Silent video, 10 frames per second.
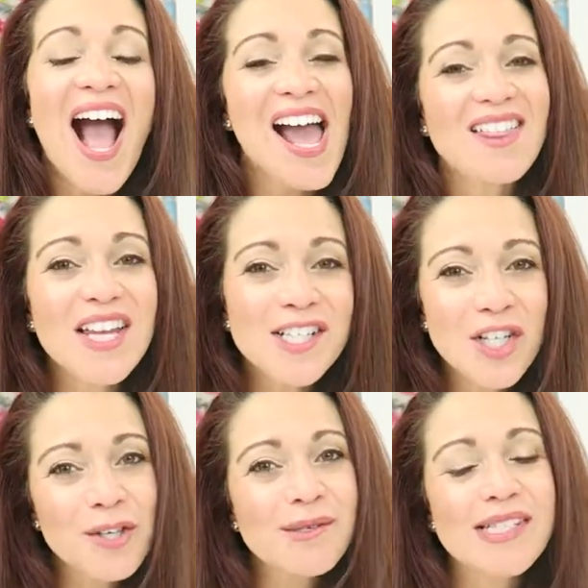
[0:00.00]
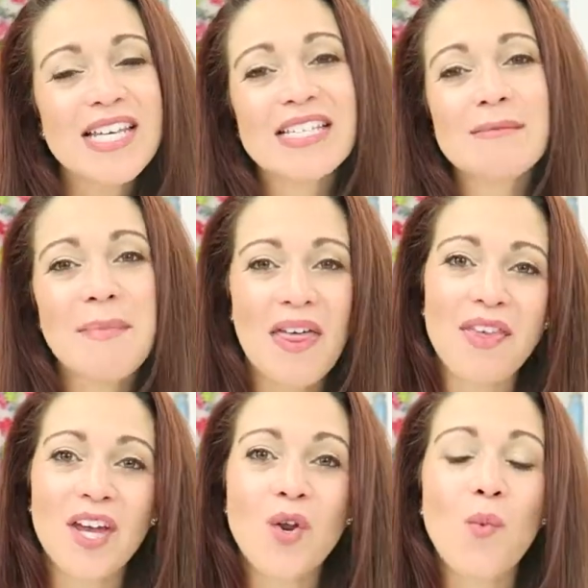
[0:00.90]
I like to use this
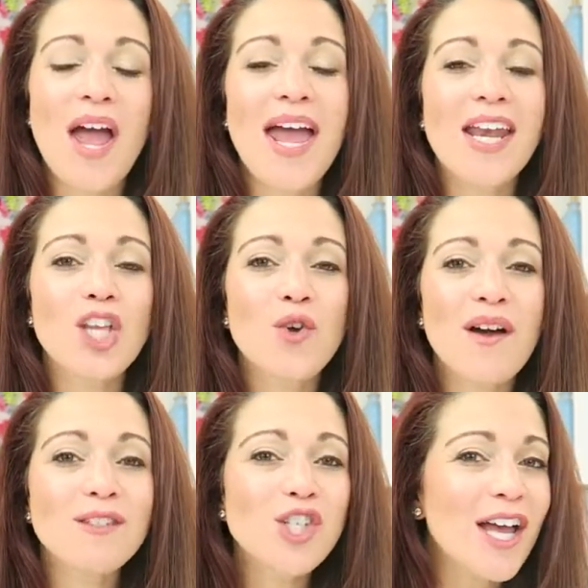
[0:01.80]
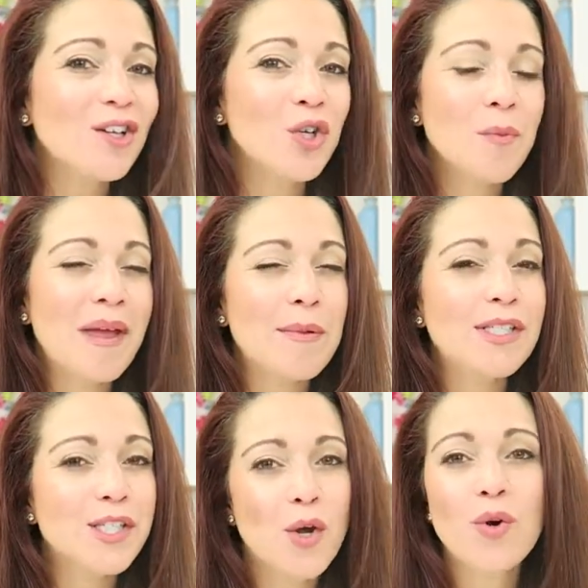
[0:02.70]
method when you have a child who may be
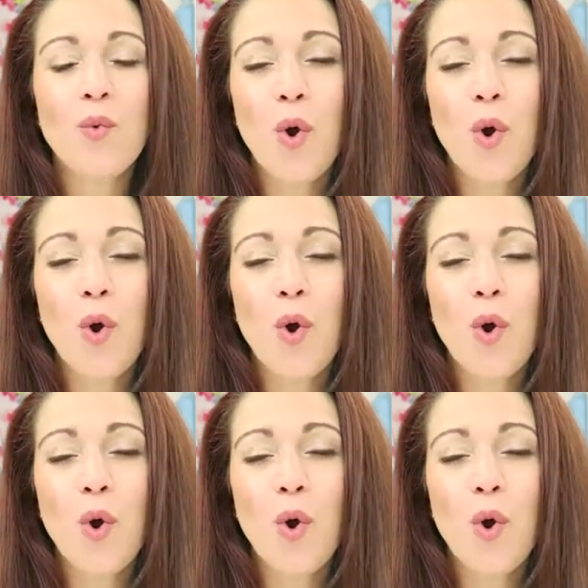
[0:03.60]
slow to